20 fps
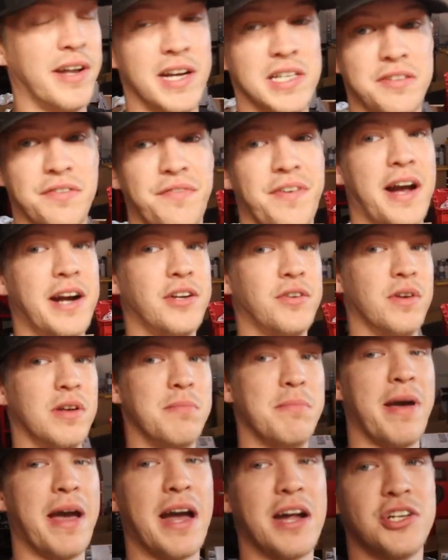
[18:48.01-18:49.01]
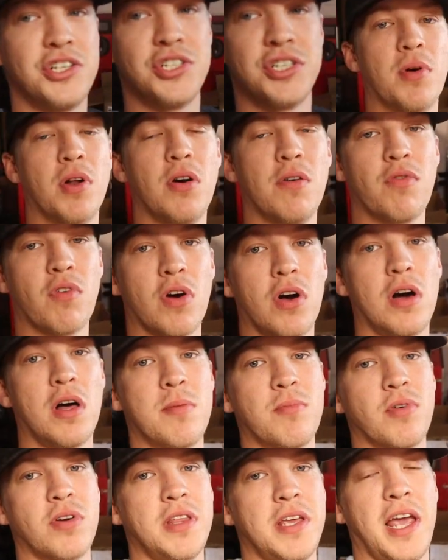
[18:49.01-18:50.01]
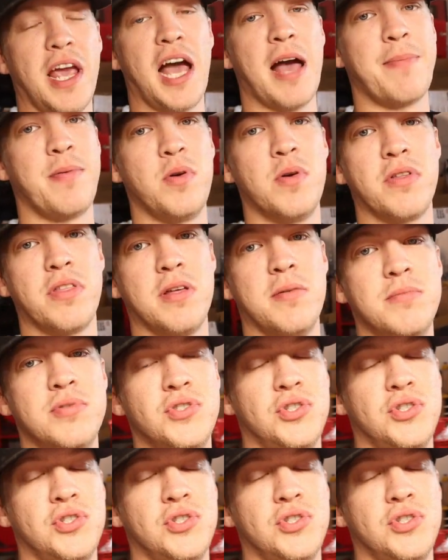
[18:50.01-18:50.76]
Nice factory match. But overall, I'm really happy with them.